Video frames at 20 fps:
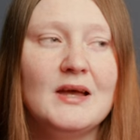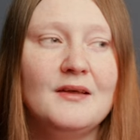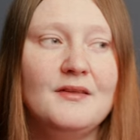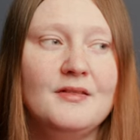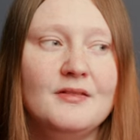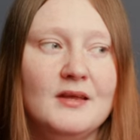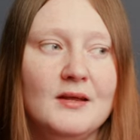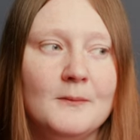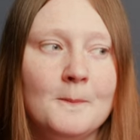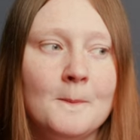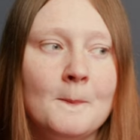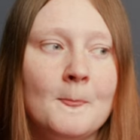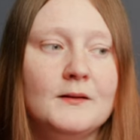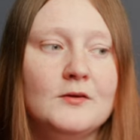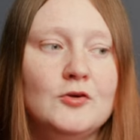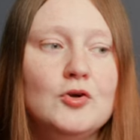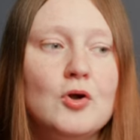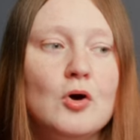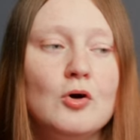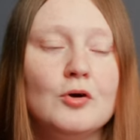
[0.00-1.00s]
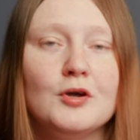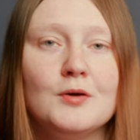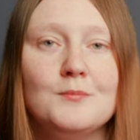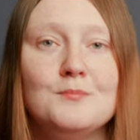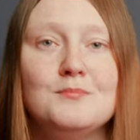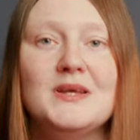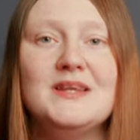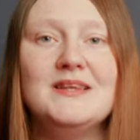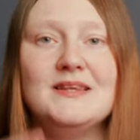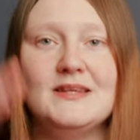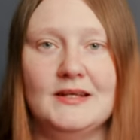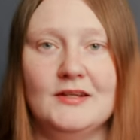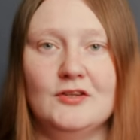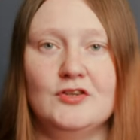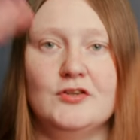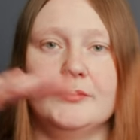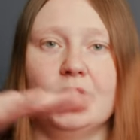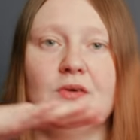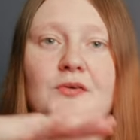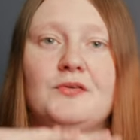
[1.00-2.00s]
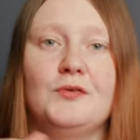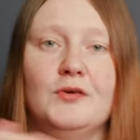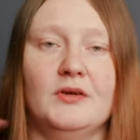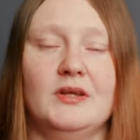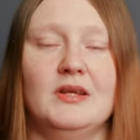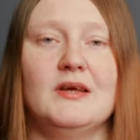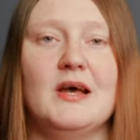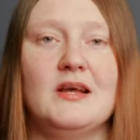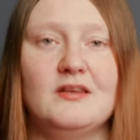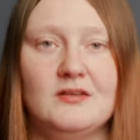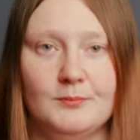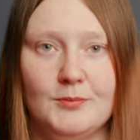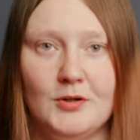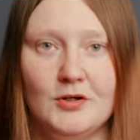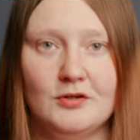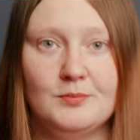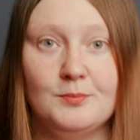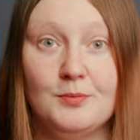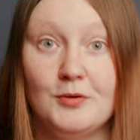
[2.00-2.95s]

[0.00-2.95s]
I think not committing to a fully letterbox